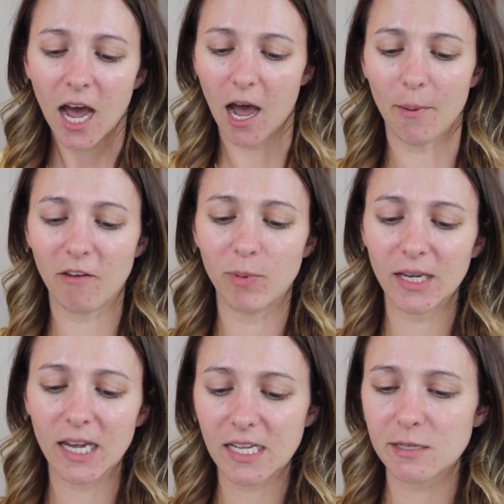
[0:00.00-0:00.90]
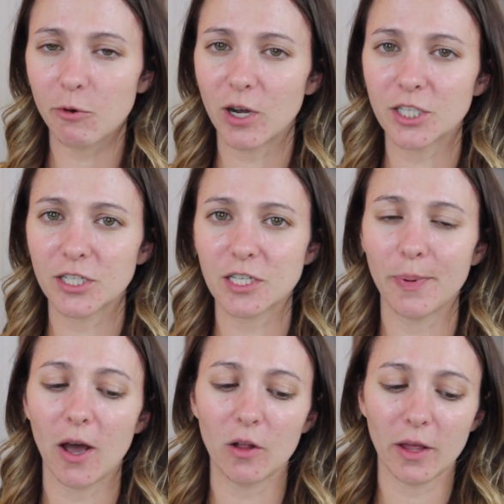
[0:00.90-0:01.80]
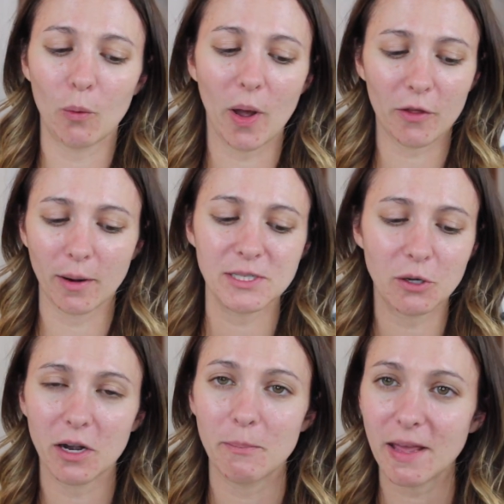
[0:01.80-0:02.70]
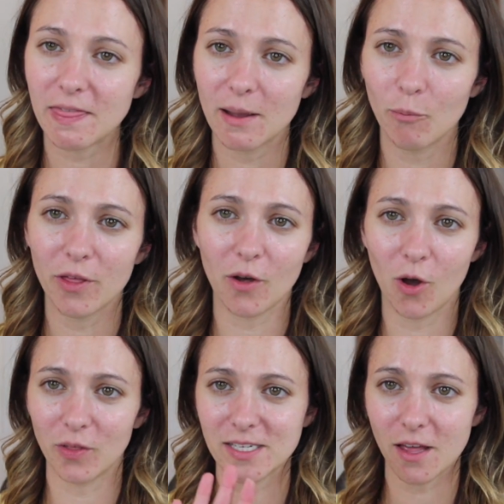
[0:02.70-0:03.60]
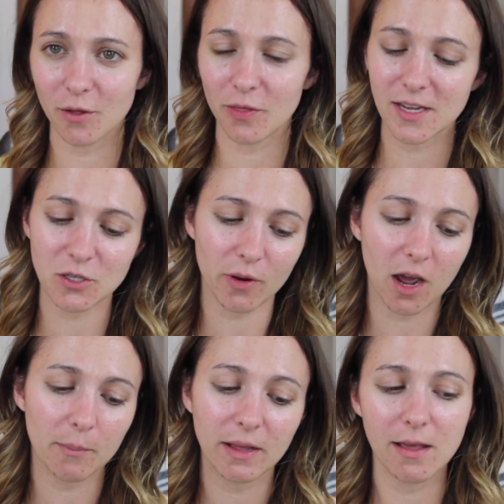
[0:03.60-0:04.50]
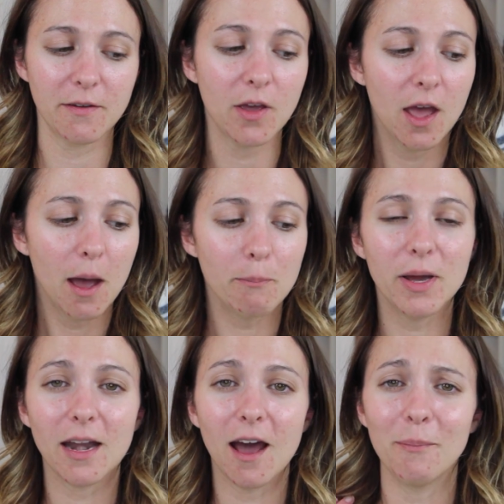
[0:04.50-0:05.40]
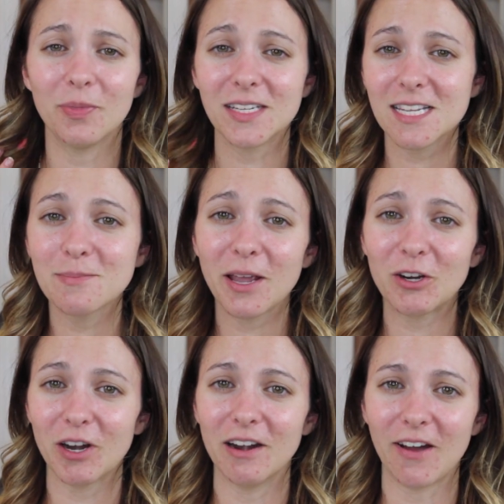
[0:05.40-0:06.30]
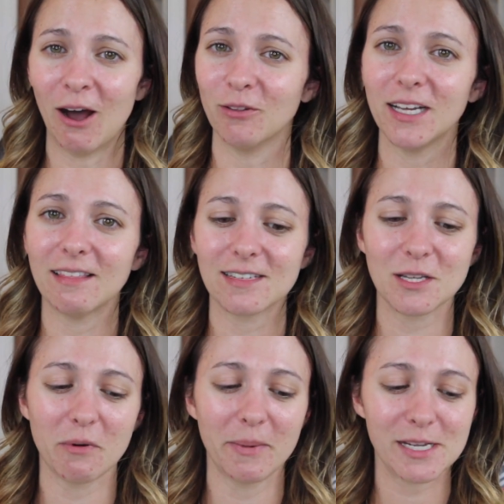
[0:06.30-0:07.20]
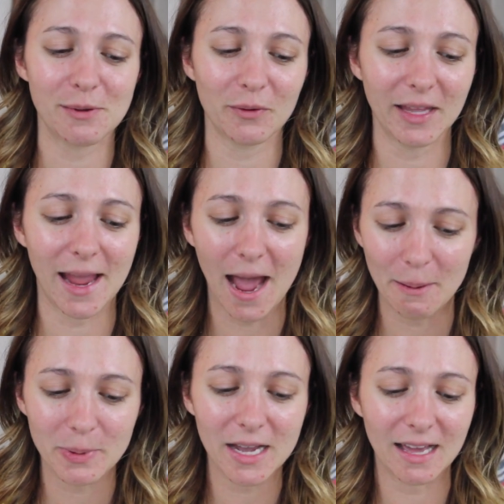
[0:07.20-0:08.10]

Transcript: Um, I've been getting some questions about like whether I'm still going to make them with all these other things going on in my life, but um, this is my creative outlet. This is what makes me really happy.